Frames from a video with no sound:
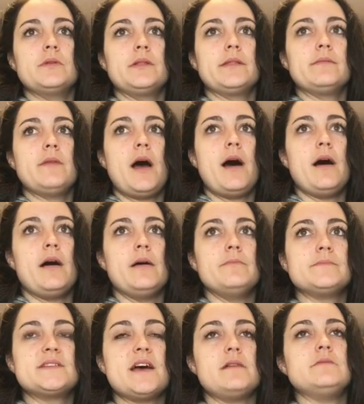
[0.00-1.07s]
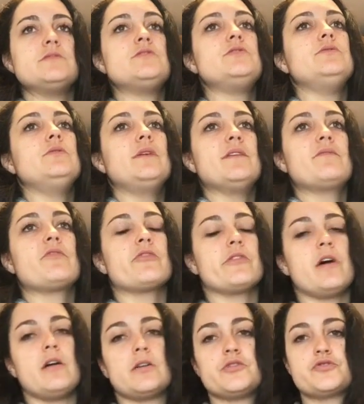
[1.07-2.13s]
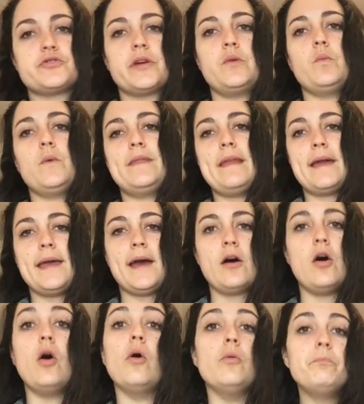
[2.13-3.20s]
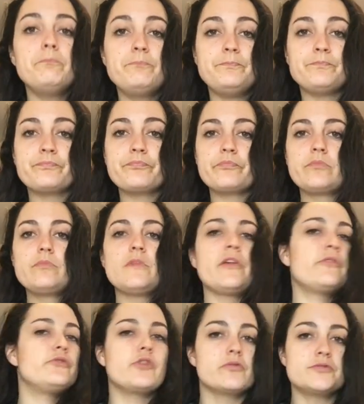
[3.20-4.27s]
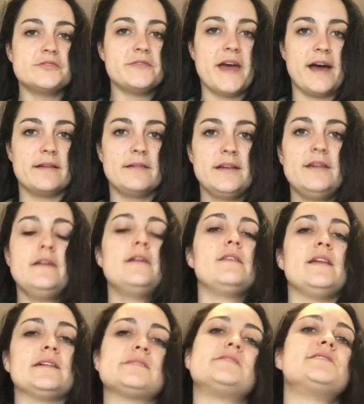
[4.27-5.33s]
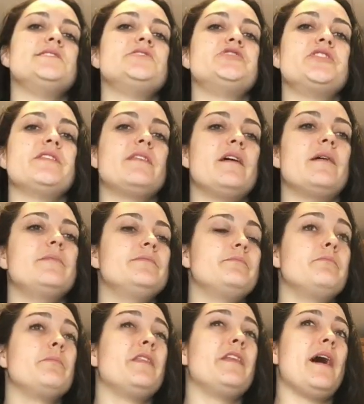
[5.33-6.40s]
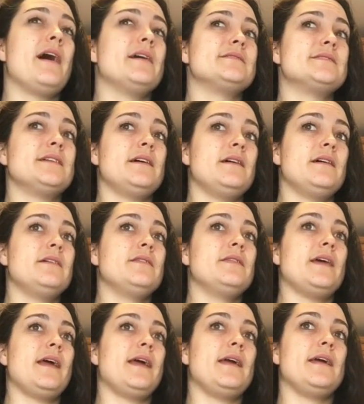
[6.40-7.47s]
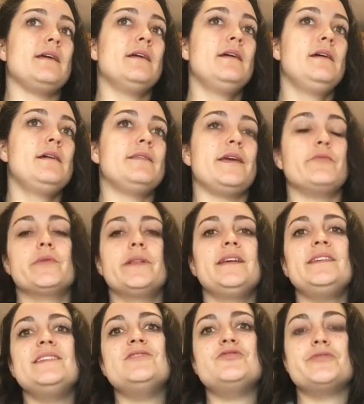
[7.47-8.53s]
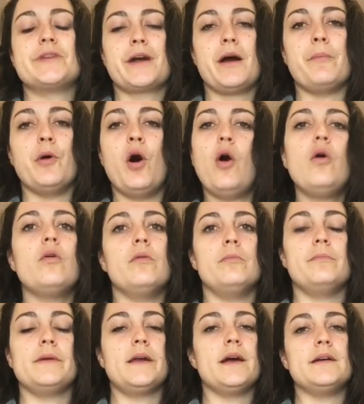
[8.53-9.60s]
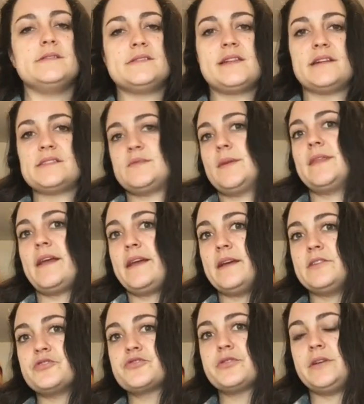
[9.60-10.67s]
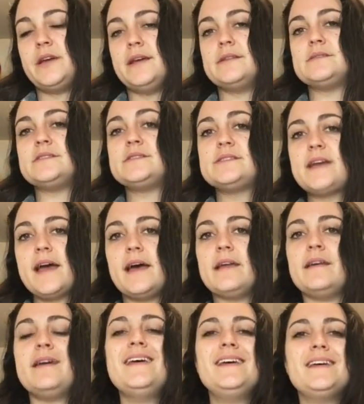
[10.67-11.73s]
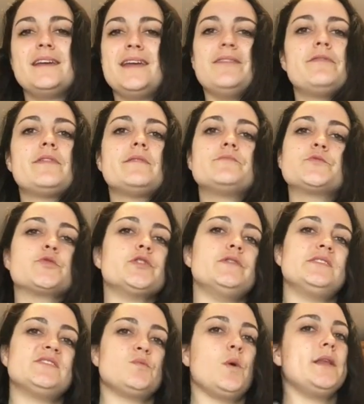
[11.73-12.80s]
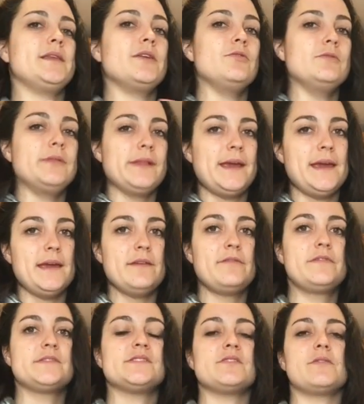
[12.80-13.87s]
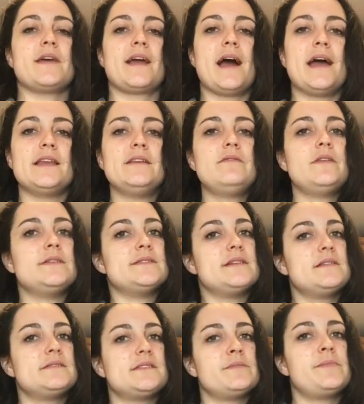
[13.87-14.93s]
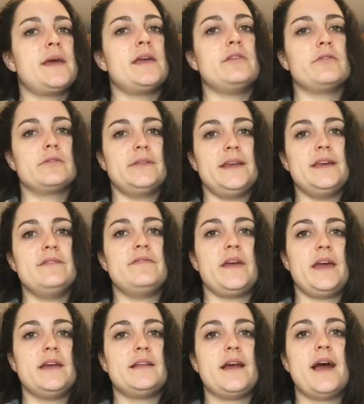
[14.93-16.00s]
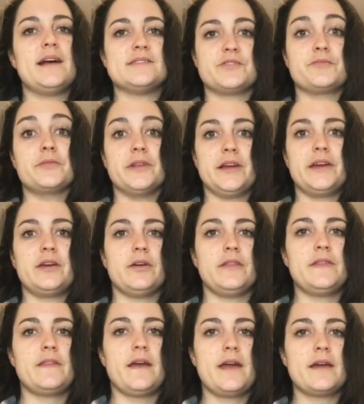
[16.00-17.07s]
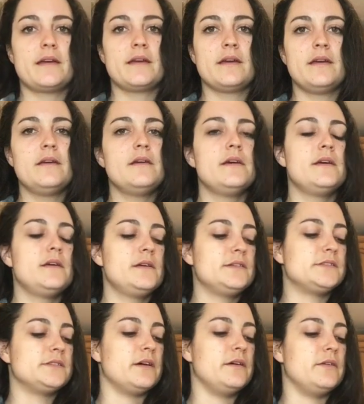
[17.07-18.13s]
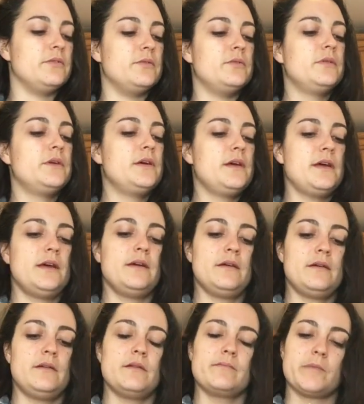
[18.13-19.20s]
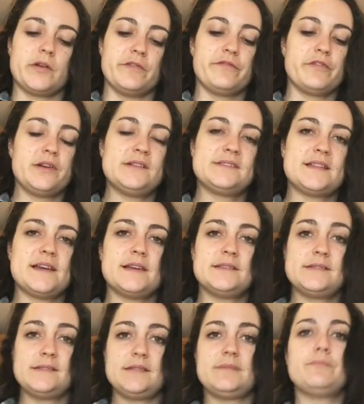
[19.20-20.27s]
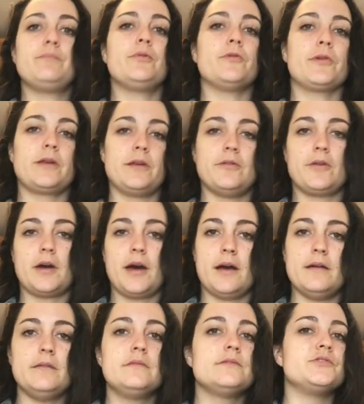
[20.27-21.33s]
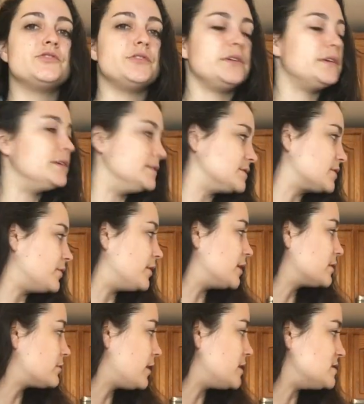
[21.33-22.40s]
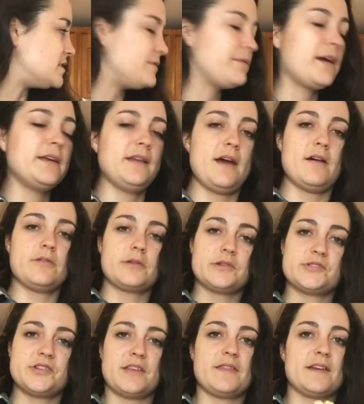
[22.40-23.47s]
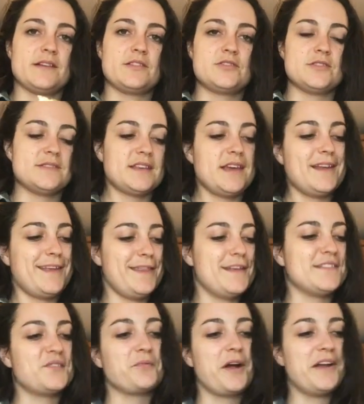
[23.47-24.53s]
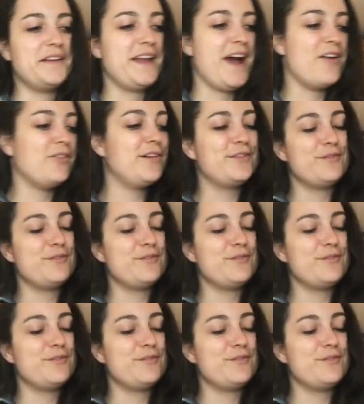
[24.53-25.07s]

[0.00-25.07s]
would tend to give their dog a treat when they get home. Don't do that. That's teaching them that they really need you to come home because that's when they get a treat. Instead, give them treats when you leave, so they kind of anticipate your leaving as a really good thing. So I'm going to freeze this. Poor Yuka. She is going crazy right now because she thinks she's getting this right now.